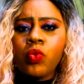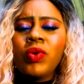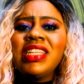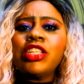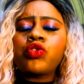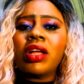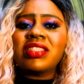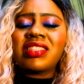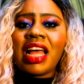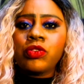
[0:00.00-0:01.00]
We need to
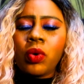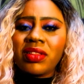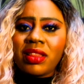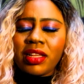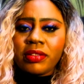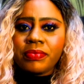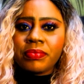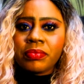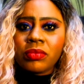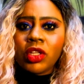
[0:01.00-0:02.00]
understand one thing.
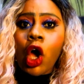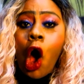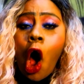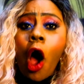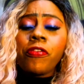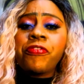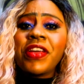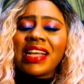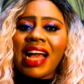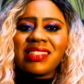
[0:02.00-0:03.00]
All
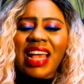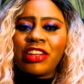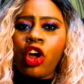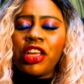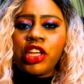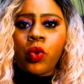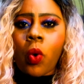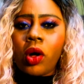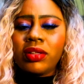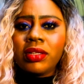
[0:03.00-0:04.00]
fingers are not
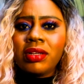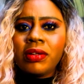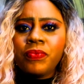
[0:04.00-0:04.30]
equal.